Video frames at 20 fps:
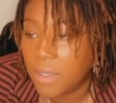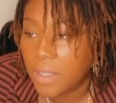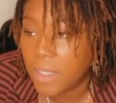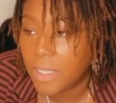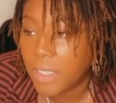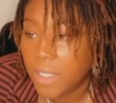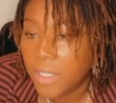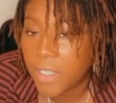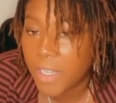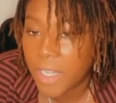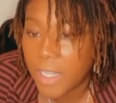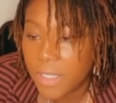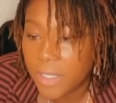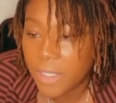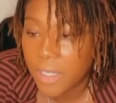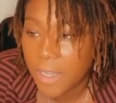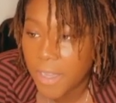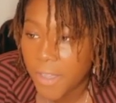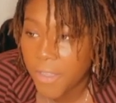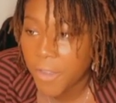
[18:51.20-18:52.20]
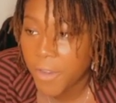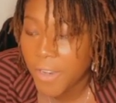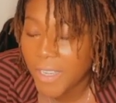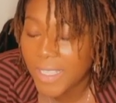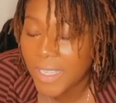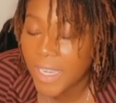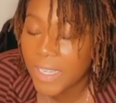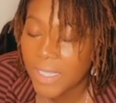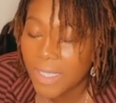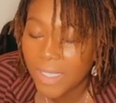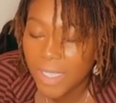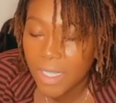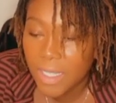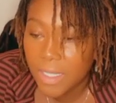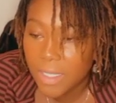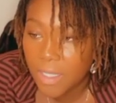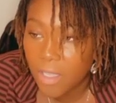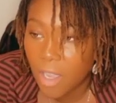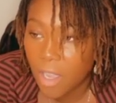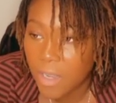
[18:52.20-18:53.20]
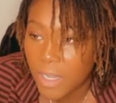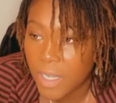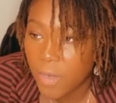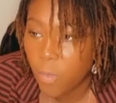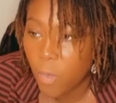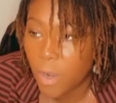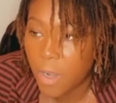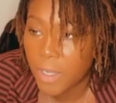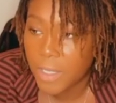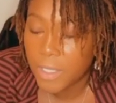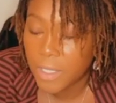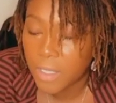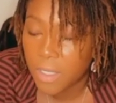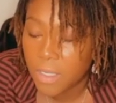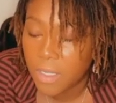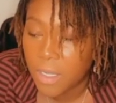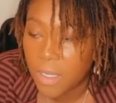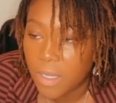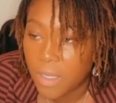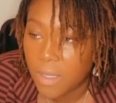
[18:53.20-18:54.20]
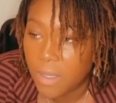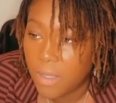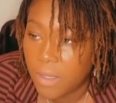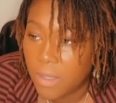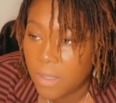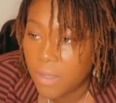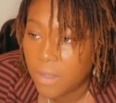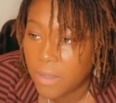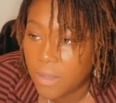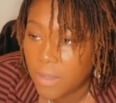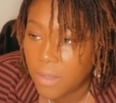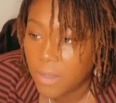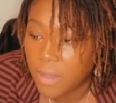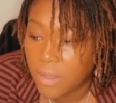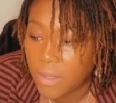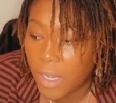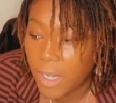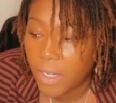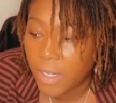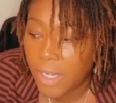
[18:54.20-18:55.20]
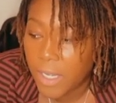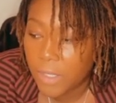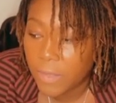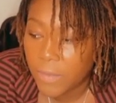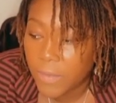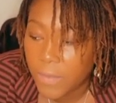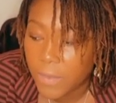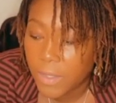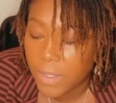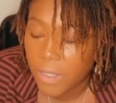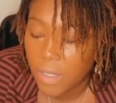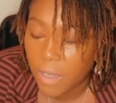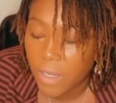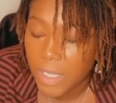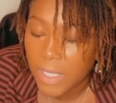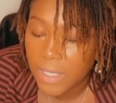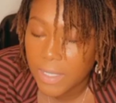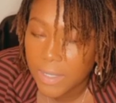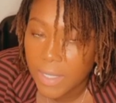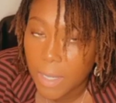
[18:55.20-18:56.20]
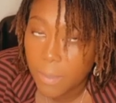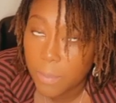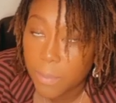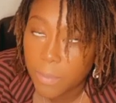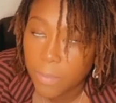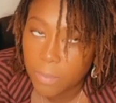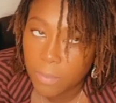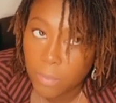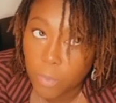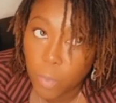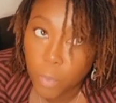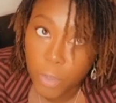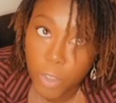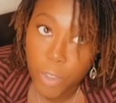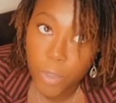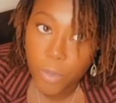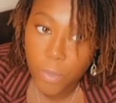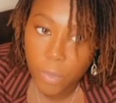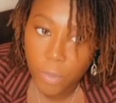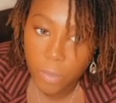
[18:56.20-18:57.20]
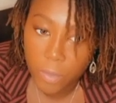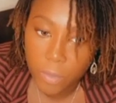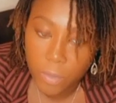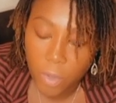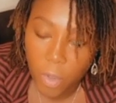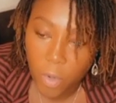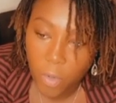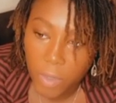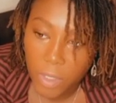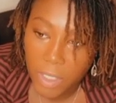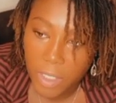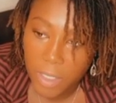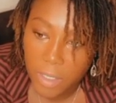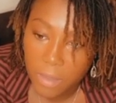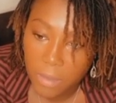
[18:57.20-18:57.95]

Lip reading: Let's look at it together. Because I deleted Zonky 1. I have Zonky step 2 only.